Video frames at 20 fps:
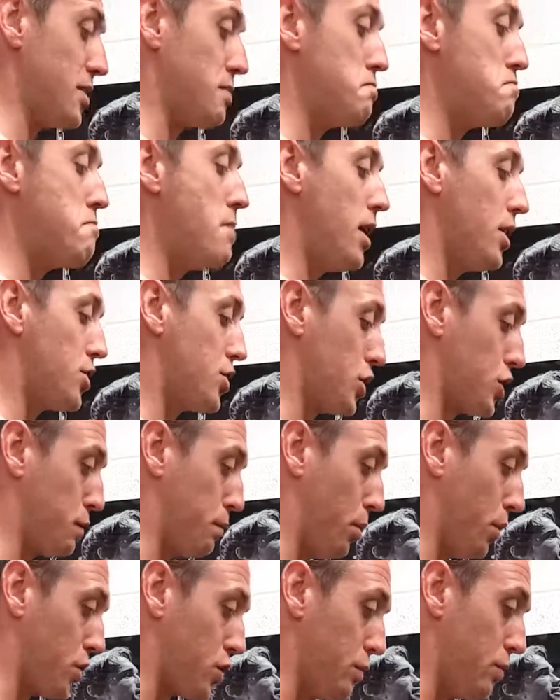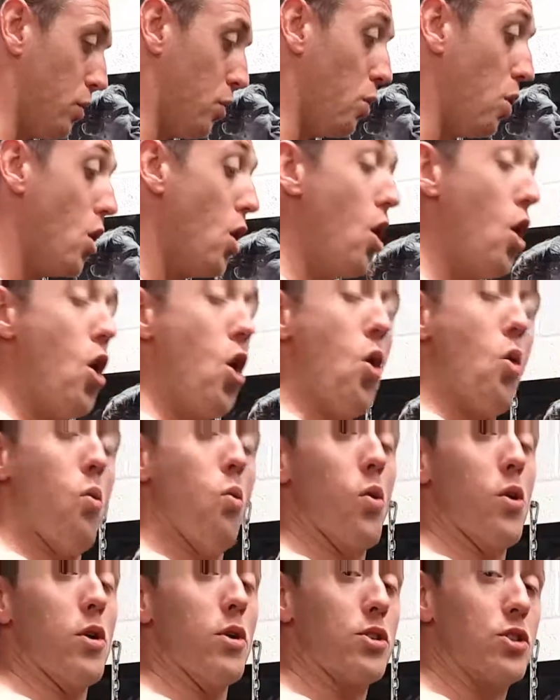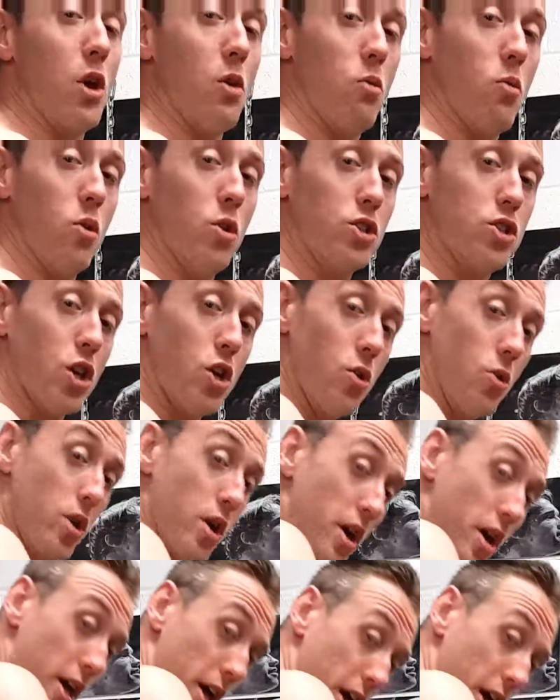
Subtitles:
as much as possible. What you don't want to do